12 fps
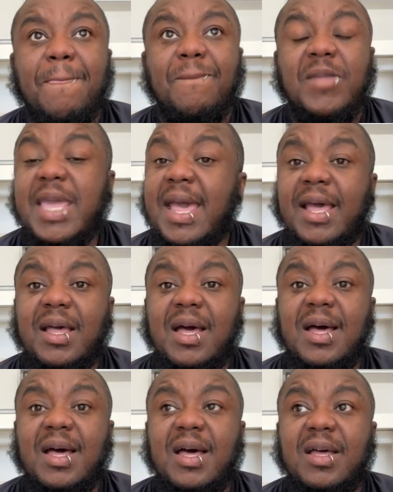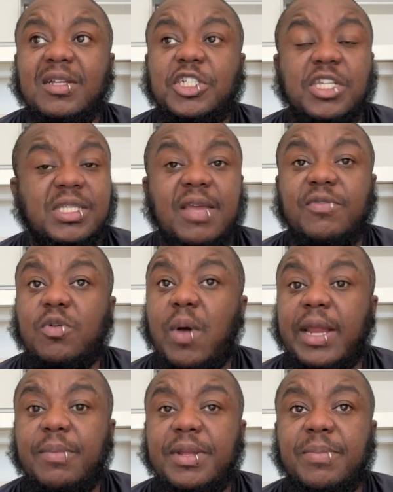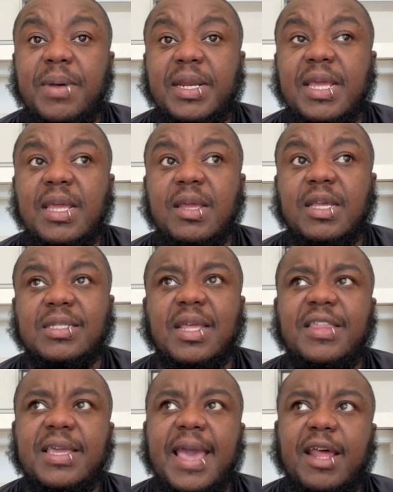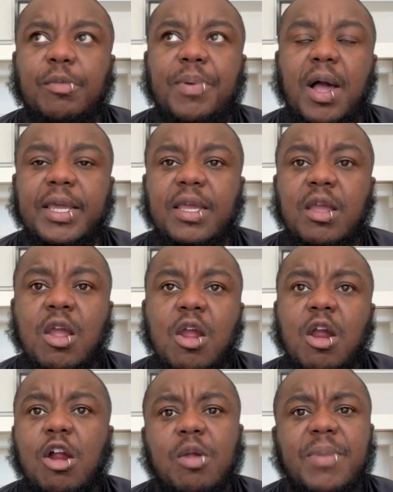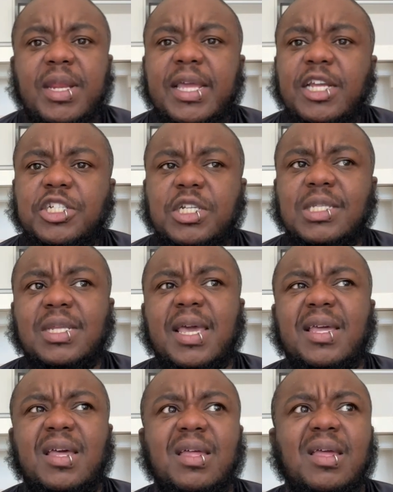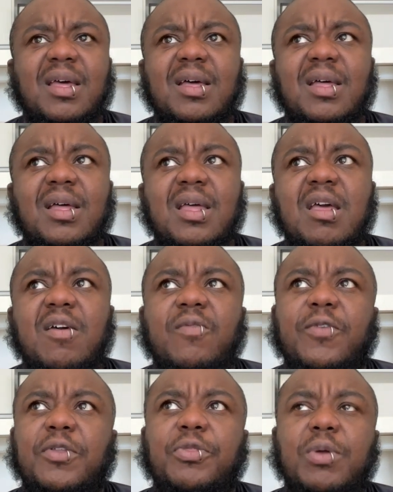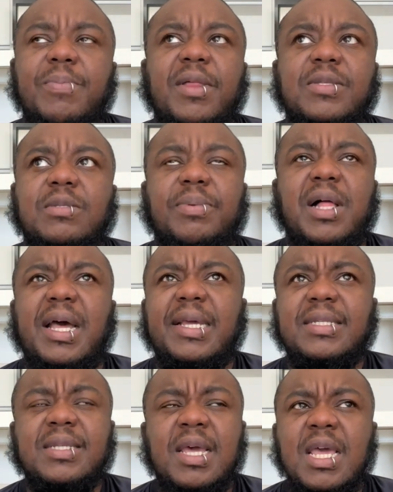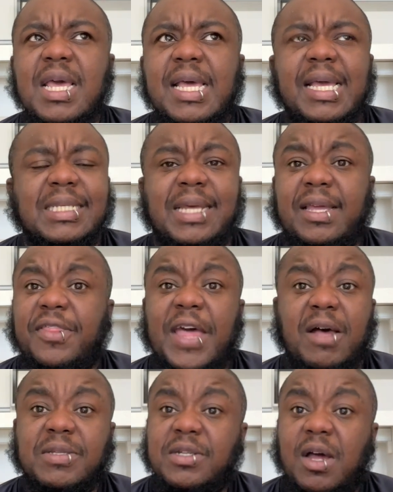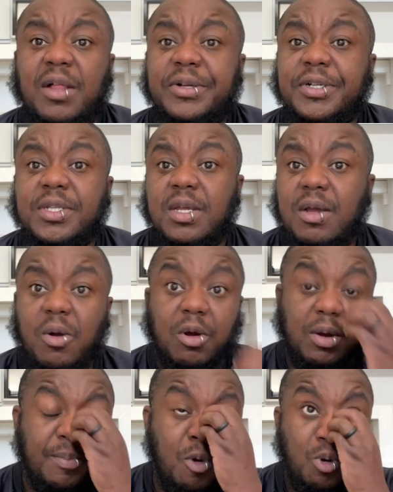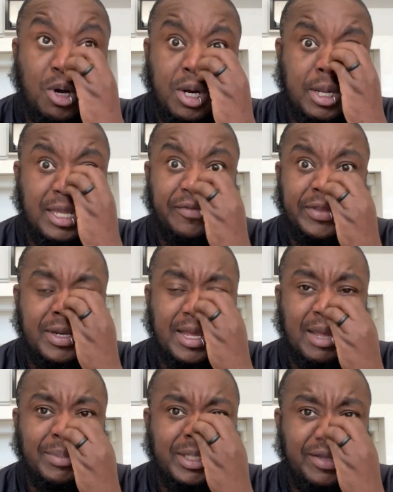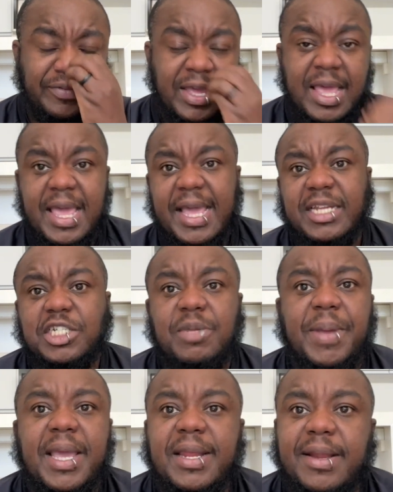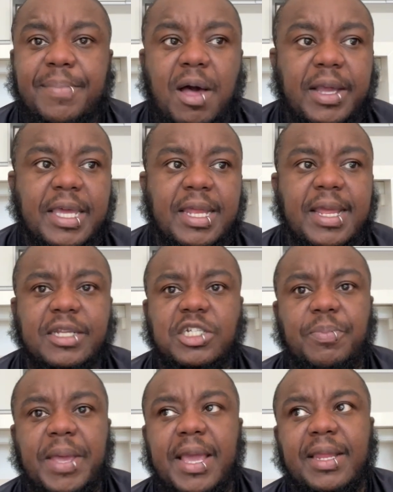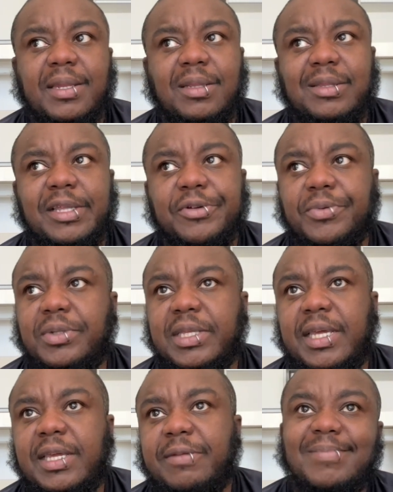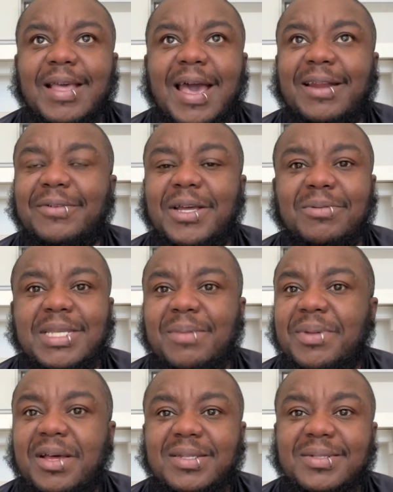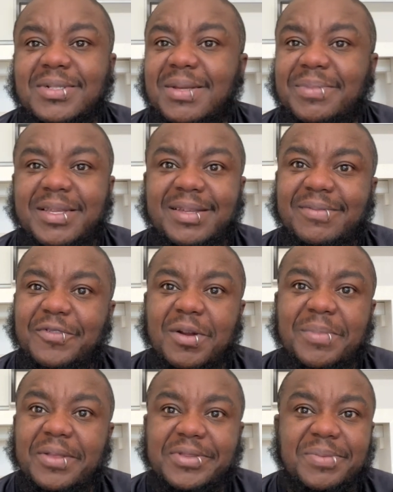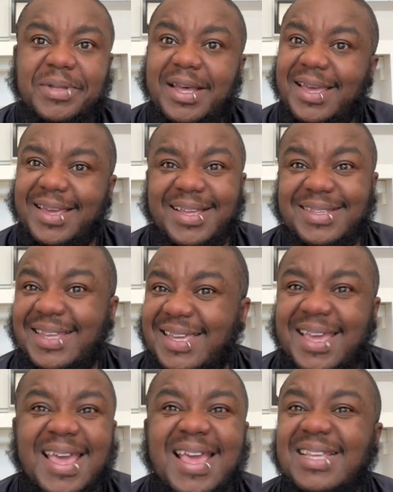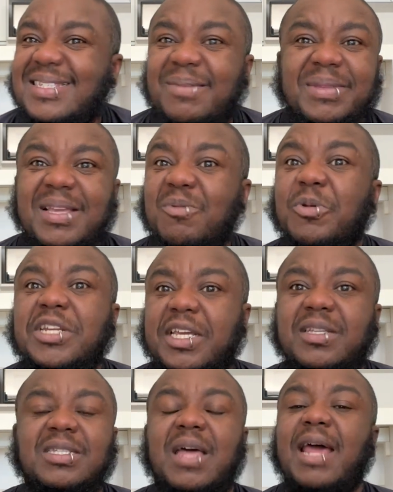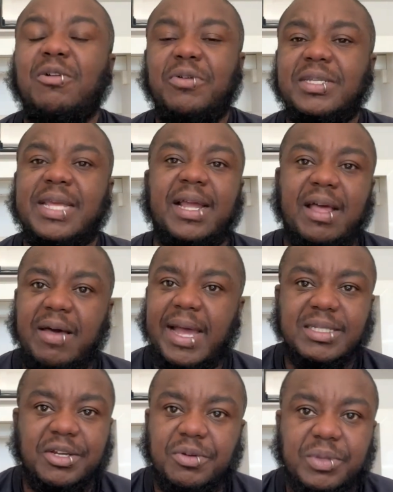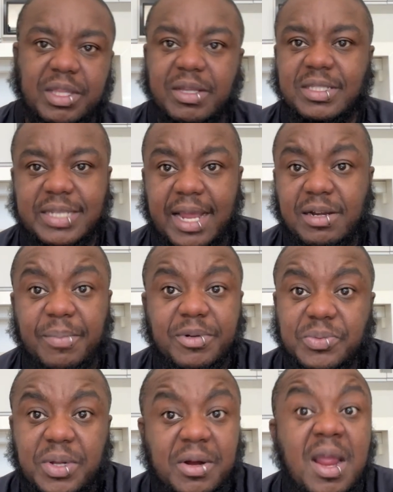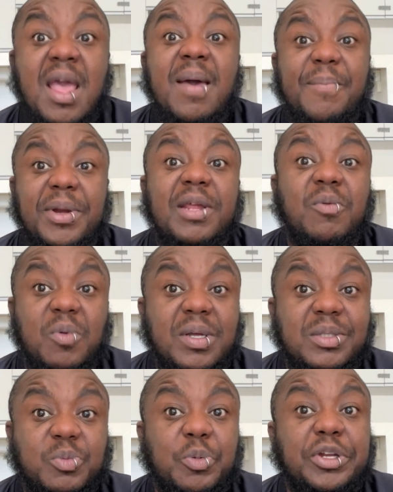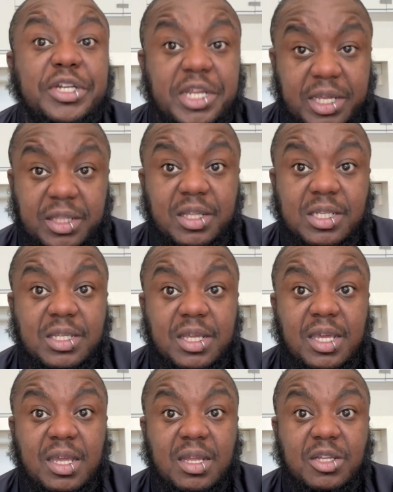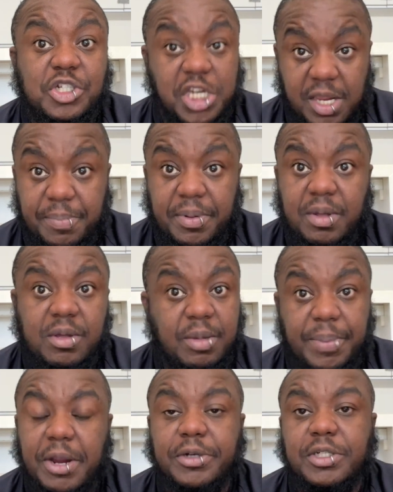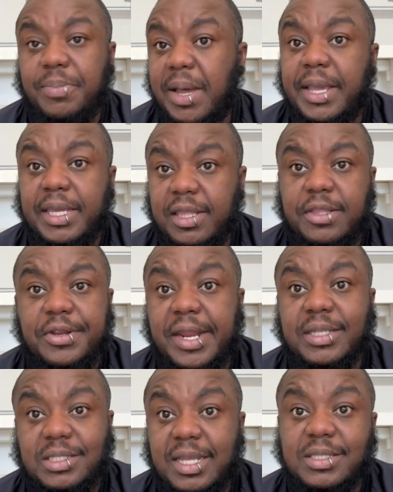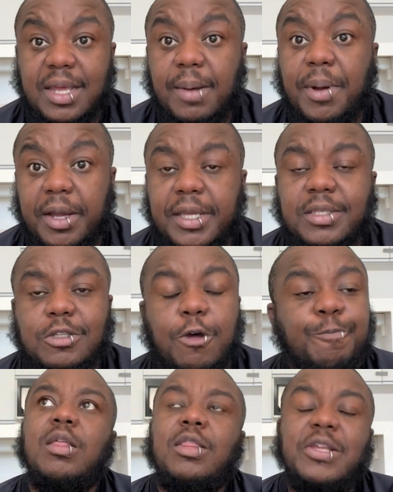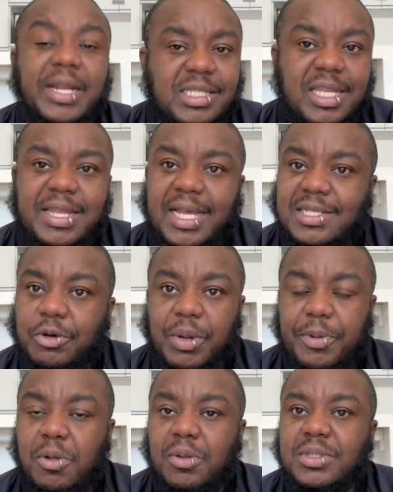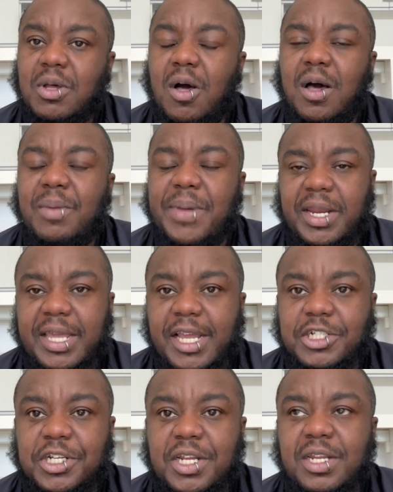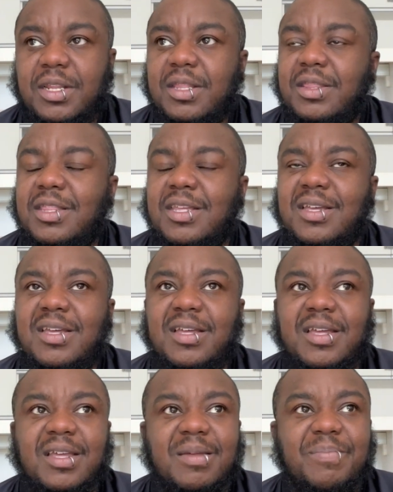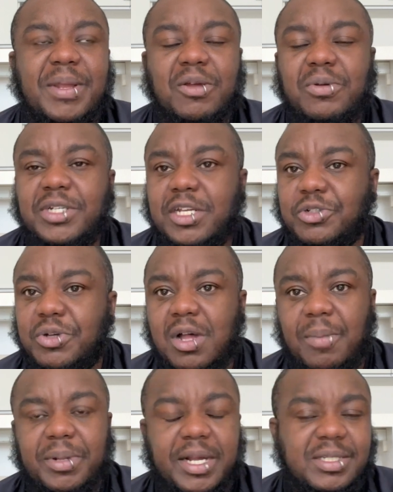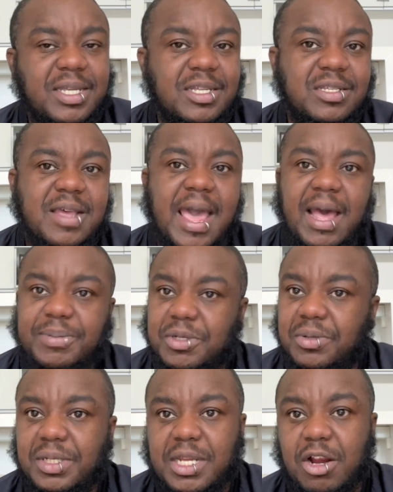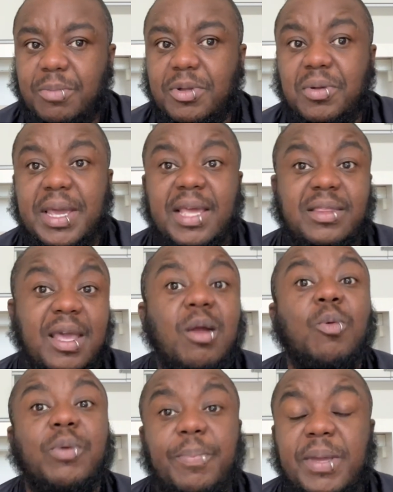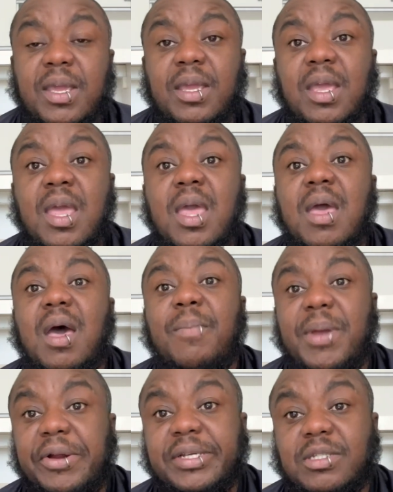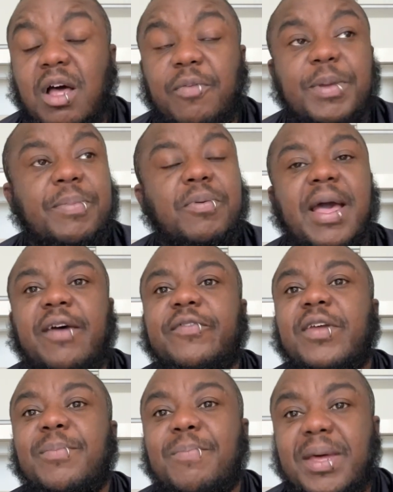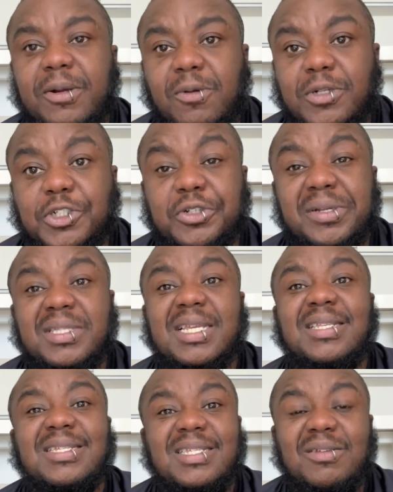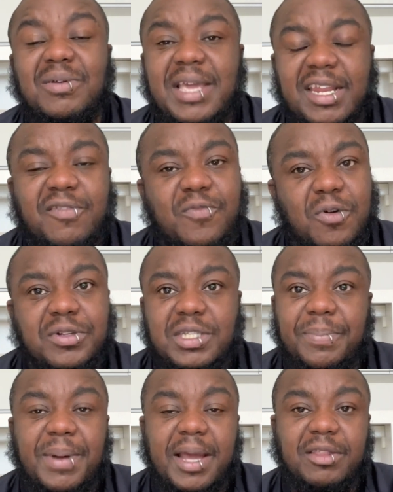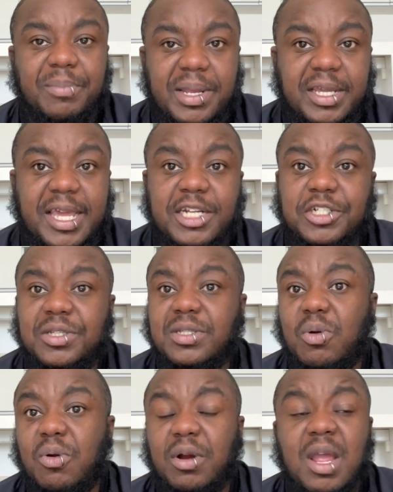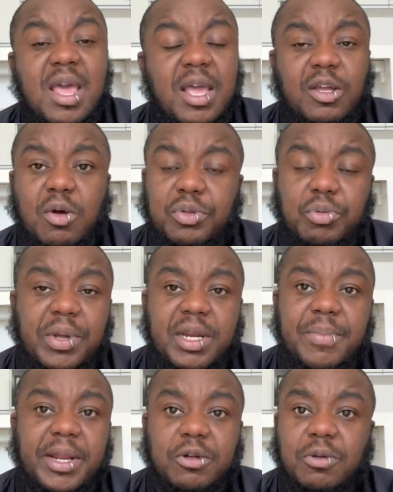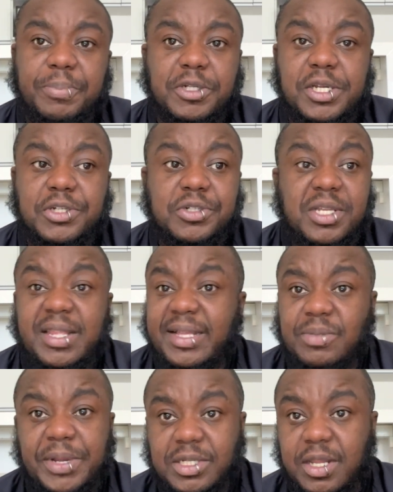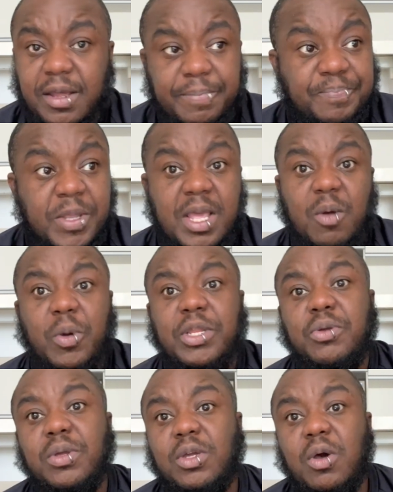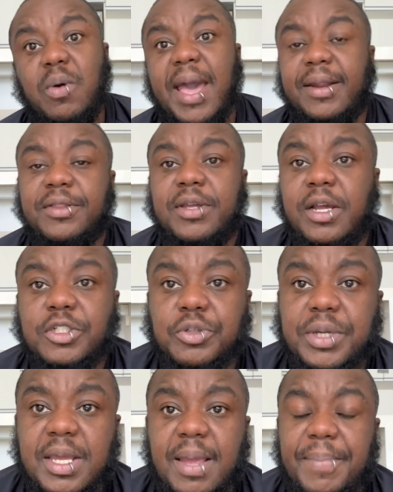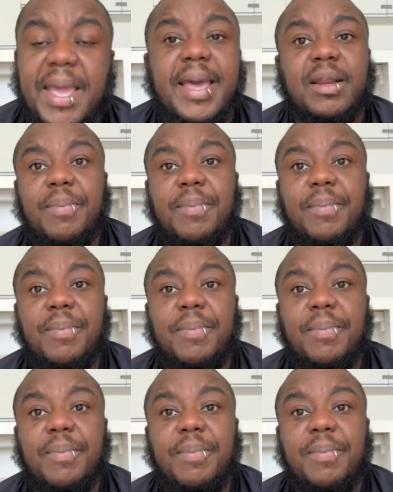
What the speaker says: yeah, she saved quite a bit of money, because I think out of pocket, her medication is like, for 3 months supplies, is like $1,000 or more even, I believe. And she paid out of pocket, and she paid literally, I don't know, $10 or something for a month supply. Like something ridiculous. I don't know exactly, I'll ask her the exact numbers were, but it was ridiculously cheap compared to buying it in the United States out of pocket. So the United States has a grip hold on medication. The medical industrial complex is absolutely terrible, and they are ripping Americans off. People have medical insurance and still can't afford to buy their medications or go through any medical procedures, and that's messed up. When you can go out of the country and pay out of